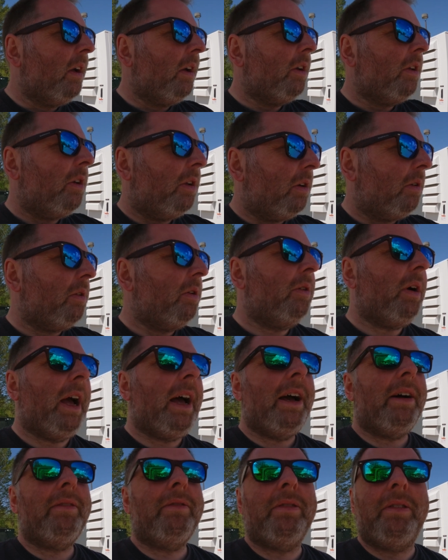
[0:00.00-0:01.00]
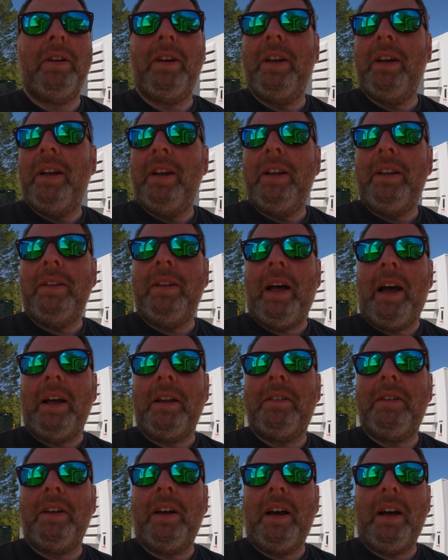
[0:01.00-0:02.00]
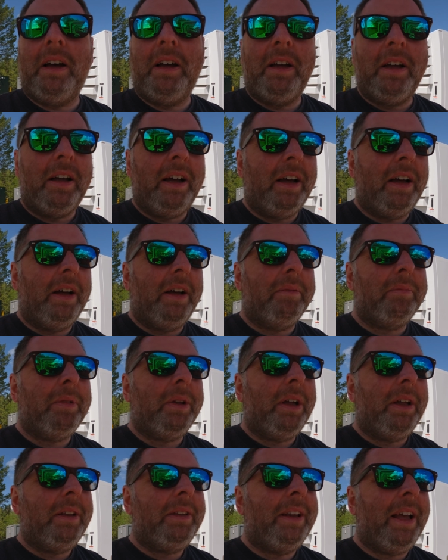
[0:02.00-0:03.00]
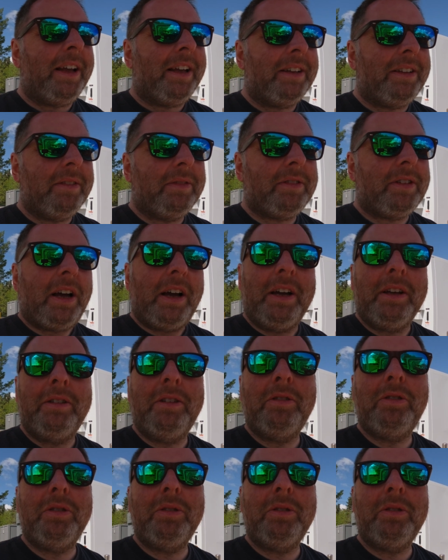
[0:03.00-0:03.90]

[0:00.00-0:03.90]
you know, you have that negative side